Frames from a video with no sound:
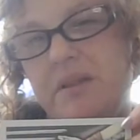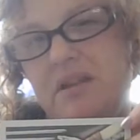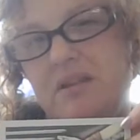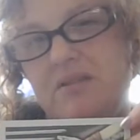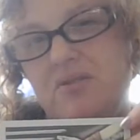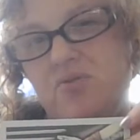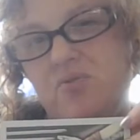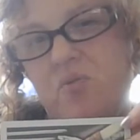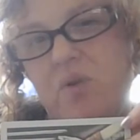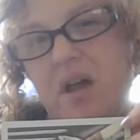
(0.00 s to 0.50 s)

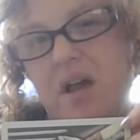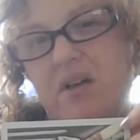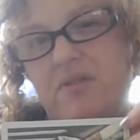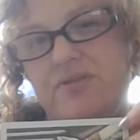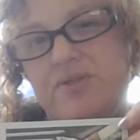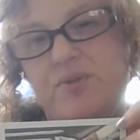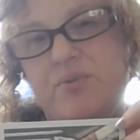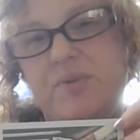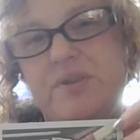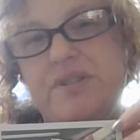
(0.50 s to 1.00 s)
as
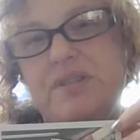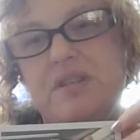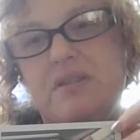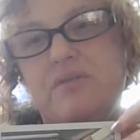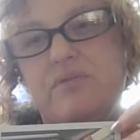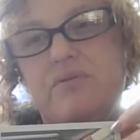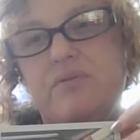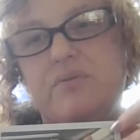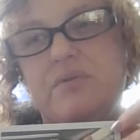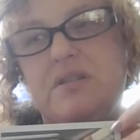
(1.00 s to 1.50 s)
well. So what's
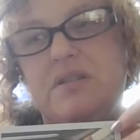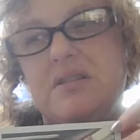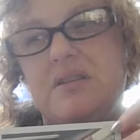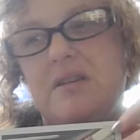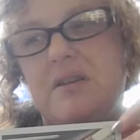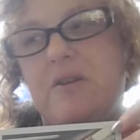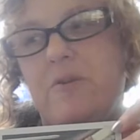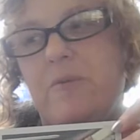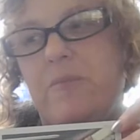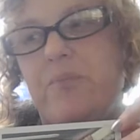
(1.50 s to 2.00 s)

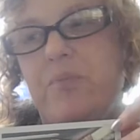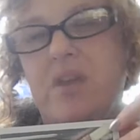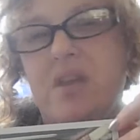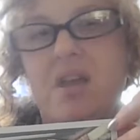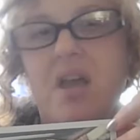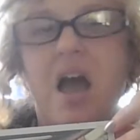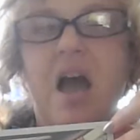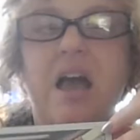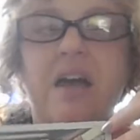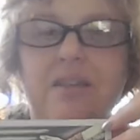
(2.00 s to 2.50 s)
influencing you?
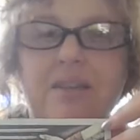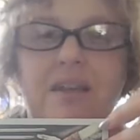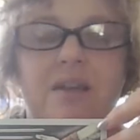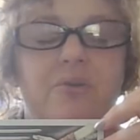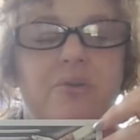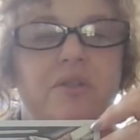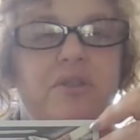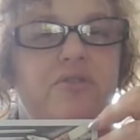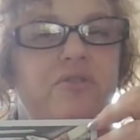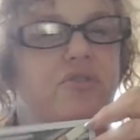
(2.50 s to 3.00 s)
I
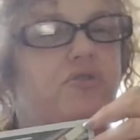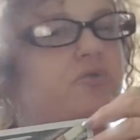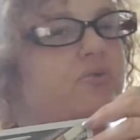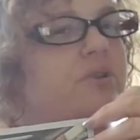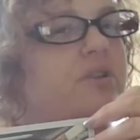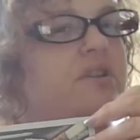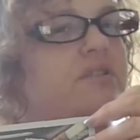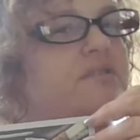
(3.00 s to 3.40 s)
think what this is really